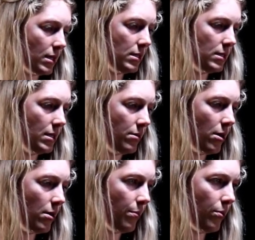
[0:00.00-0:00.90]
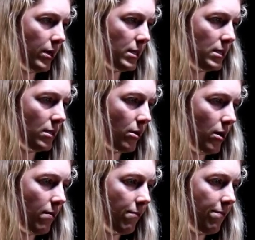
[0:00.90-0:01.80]

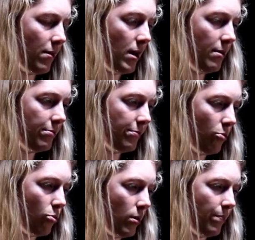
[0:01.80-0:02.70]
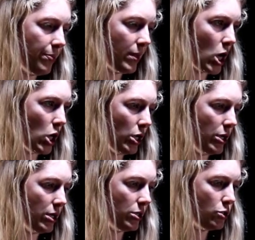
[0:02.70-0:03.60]
0.054 on